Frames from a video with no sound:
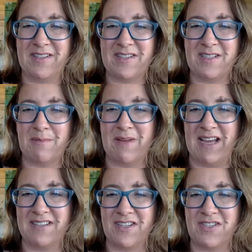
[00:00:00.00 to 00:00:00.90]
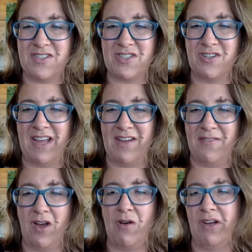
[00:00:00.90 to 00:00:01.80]
Tomatoes do have,
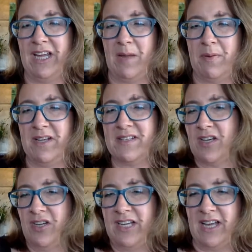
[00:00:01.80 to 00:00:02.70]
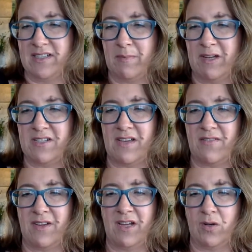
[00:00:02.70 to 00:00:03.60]
oh, okay, Pete. So yeah, tomatoes have
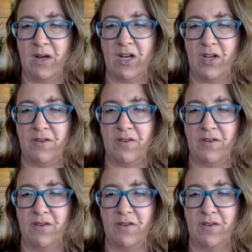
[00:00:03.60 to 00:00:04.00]
quite a lot